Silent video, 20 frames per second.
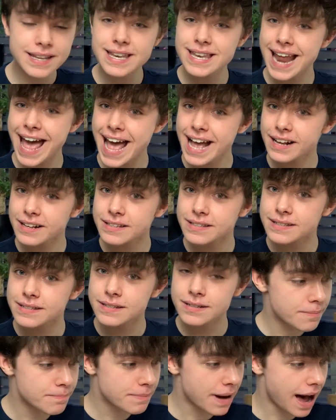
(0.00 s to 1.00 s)
the
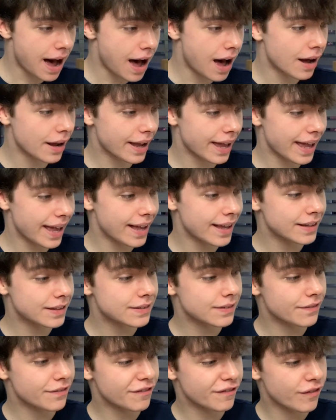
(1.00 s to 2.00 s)
next mark
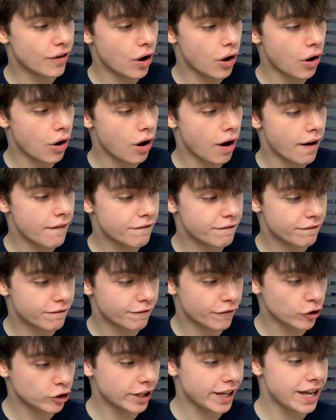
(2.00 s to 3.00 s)
is for a
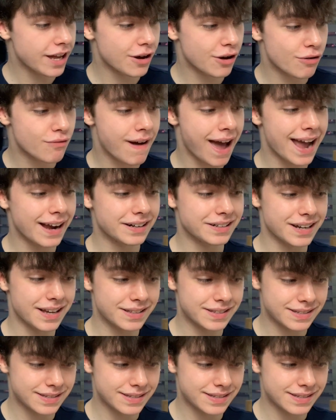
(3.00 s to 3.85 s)
fully correct and